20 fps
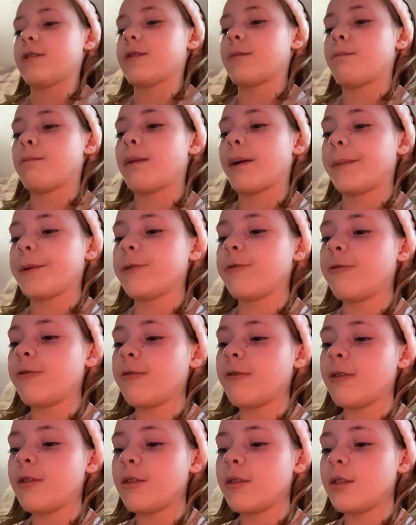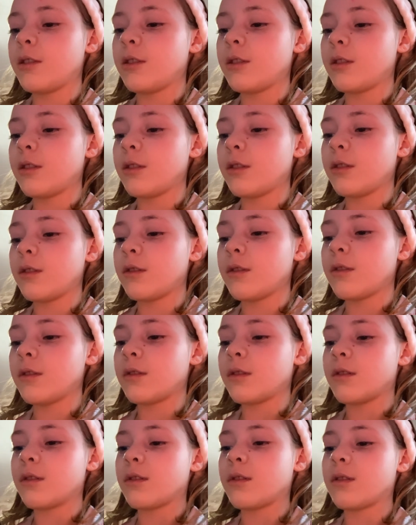some bubble.
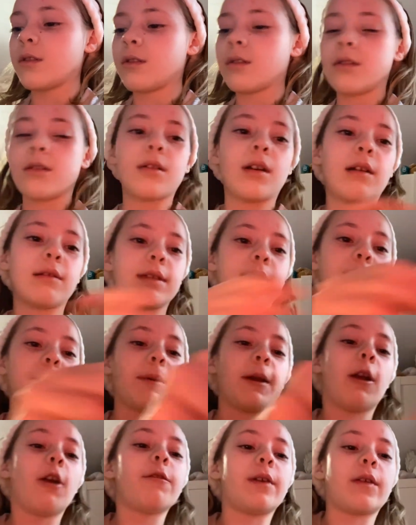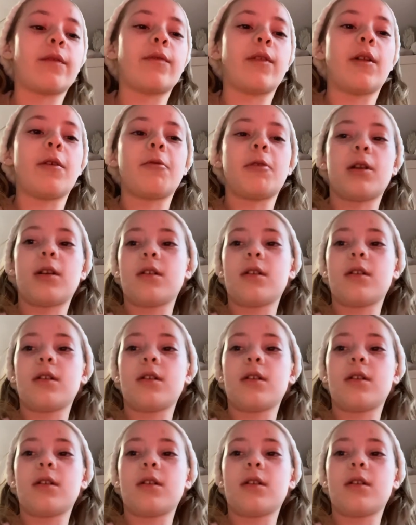That was a perfect flip.